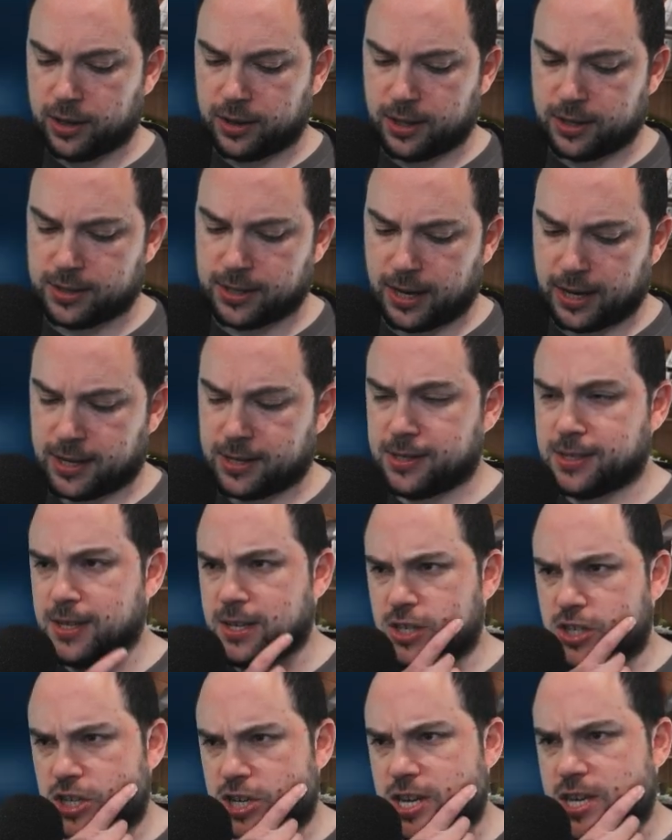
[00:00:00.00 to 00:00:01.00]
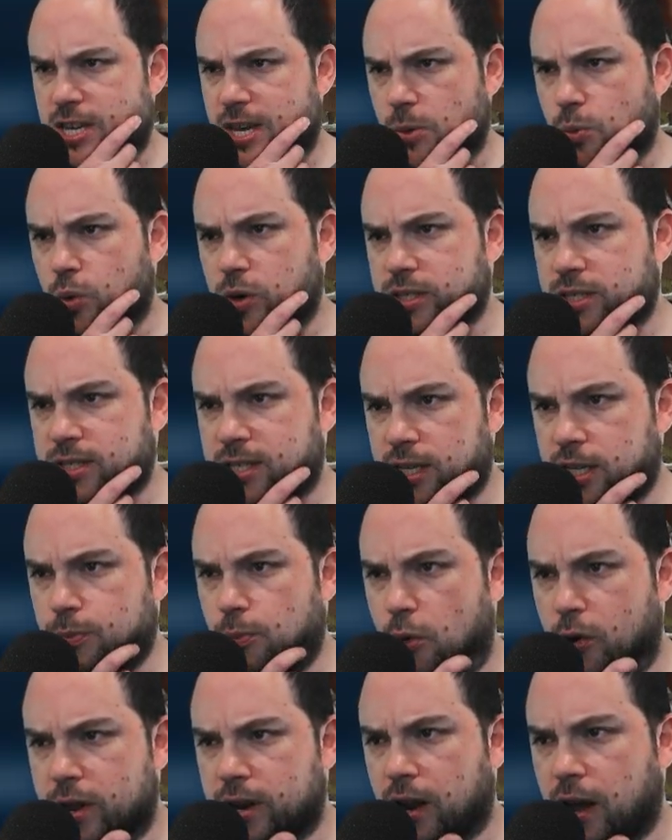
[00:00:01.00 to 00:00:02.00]
at this and I can see, gee, was
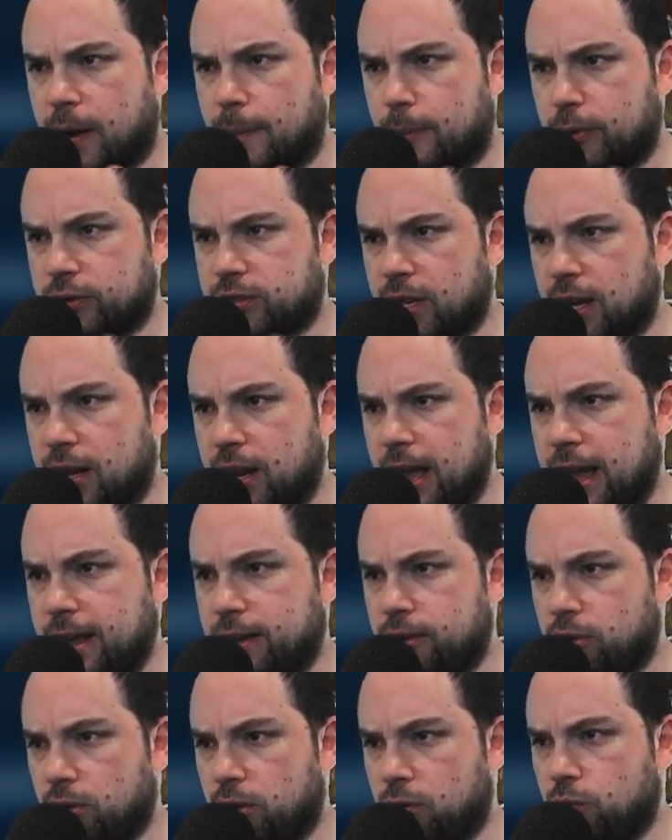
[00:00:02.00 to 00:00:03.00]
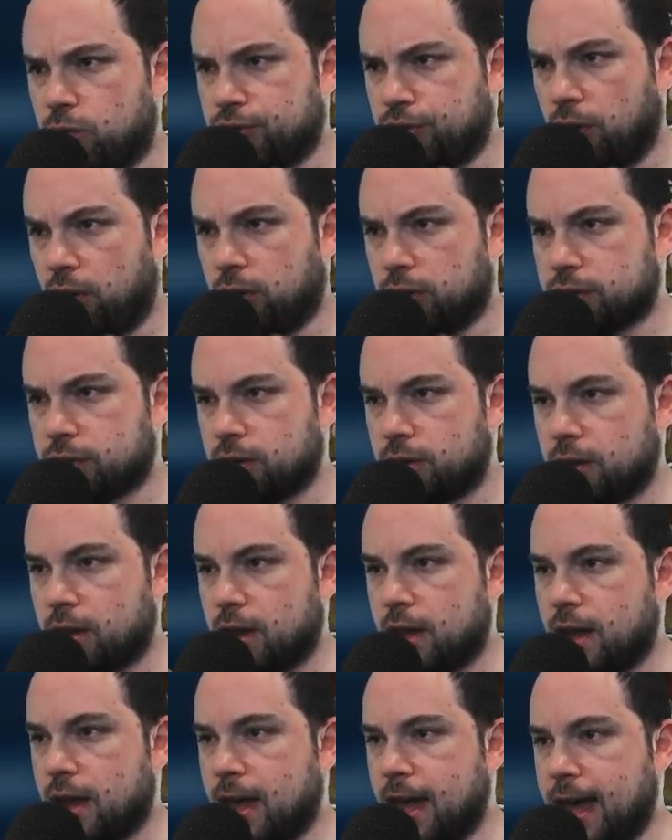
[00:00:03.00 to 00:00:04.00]
6.9% a good result?
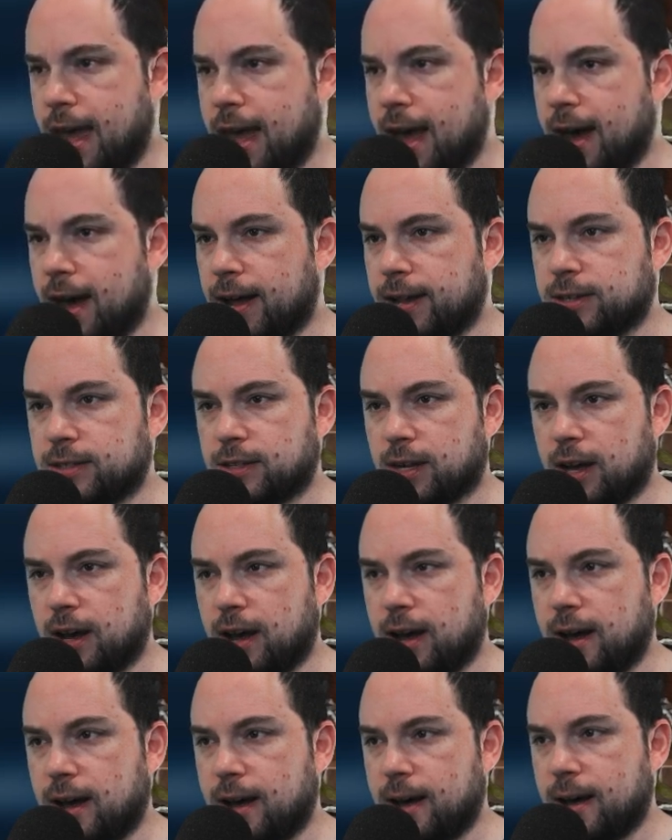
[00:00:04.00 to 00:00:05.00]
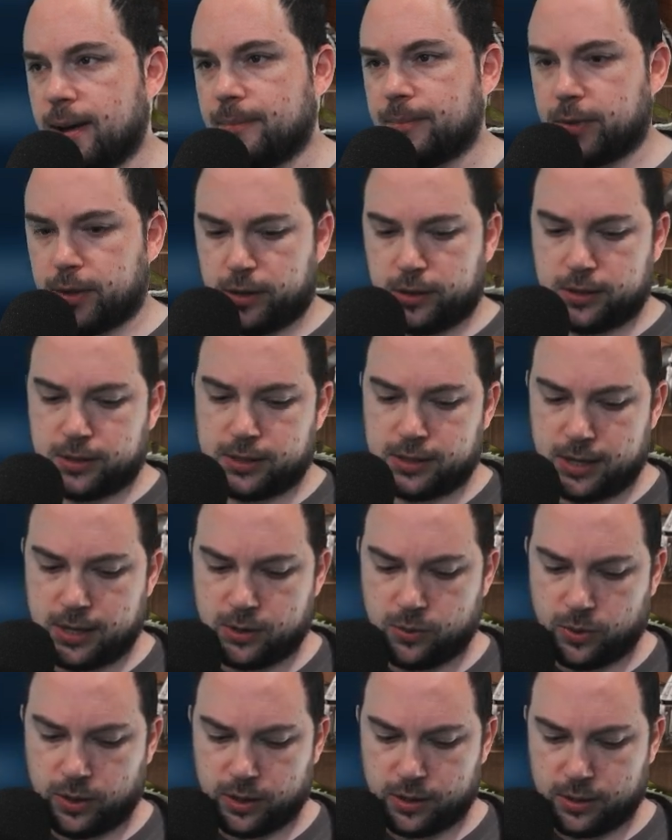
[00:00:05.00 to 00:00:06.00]
And let's see,
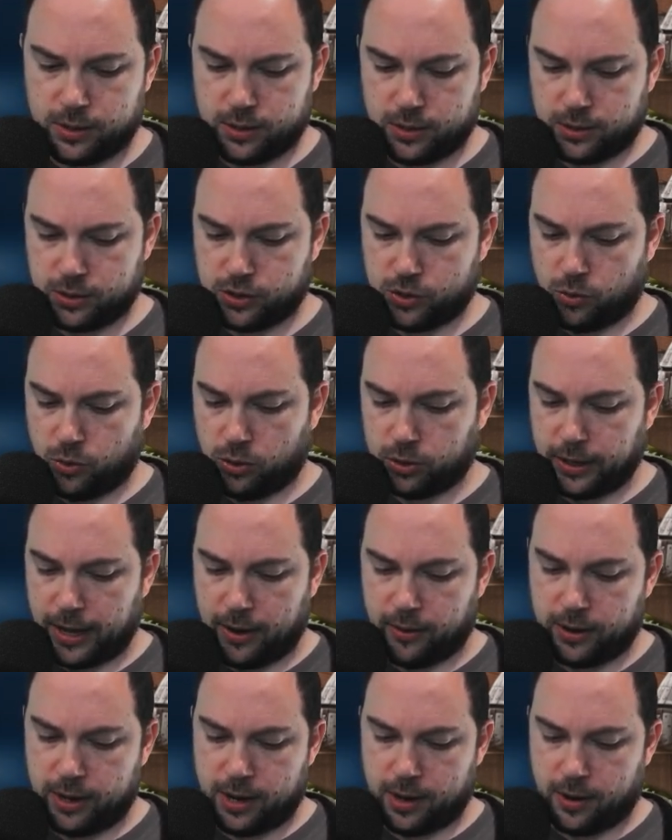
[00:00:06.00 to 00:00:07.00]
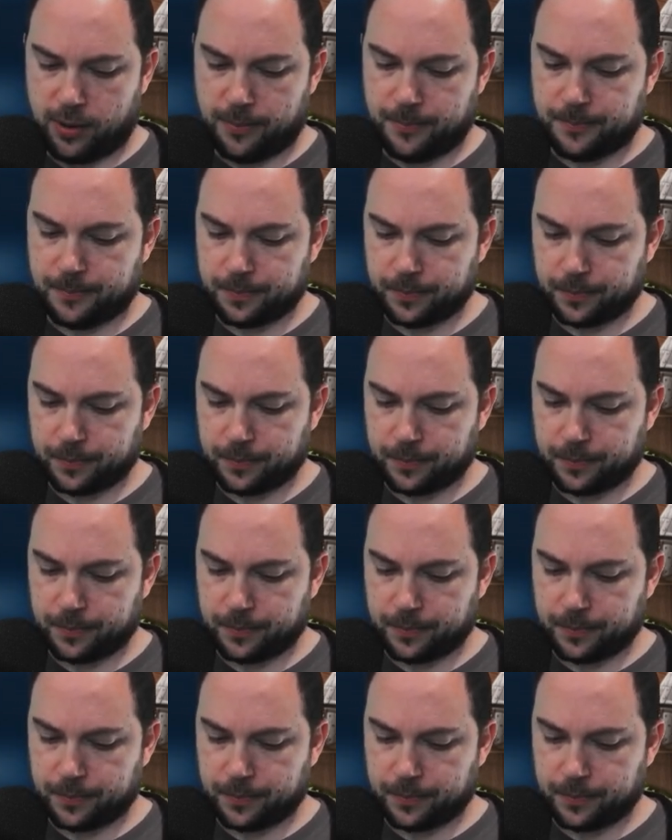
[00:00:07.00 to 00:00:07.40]
do I scroll down here?